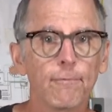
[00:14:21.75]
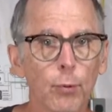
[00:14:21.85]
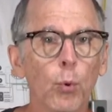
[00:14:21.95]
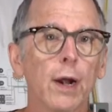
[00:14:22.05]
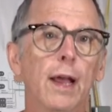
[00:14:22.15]

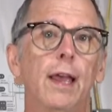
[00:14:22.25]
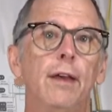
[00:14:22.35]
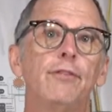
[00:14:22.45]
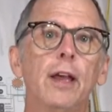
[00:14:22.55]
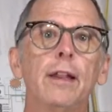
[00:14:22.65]
from what I
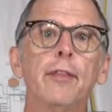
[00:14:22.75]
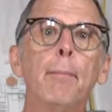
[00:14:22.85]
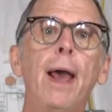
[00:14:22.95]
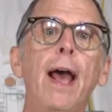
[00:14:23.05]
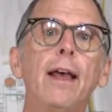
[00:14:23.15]
have done in the
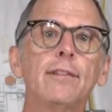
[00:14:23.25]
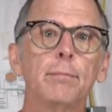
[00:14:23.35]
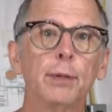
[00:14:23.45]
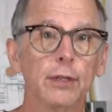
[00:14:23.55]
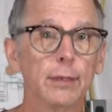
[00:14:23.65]

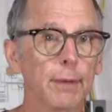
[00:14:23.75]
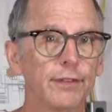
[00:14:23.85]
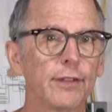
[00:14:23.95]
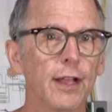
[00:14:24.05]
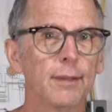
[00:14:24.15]
past building my
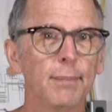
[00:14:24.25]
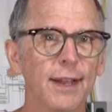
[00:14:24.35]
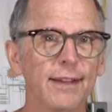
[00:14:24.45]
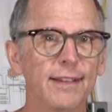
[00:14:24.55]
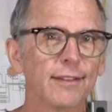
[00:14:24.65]
solid
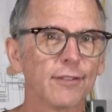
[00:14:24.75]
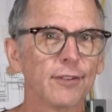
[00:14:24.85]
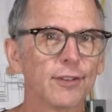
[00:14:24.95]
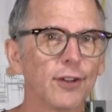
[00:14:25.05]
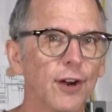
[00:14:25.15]
body
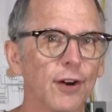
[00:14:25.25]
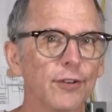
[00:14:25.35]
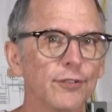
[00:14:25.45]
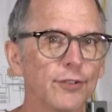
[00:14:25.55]
electric guitars.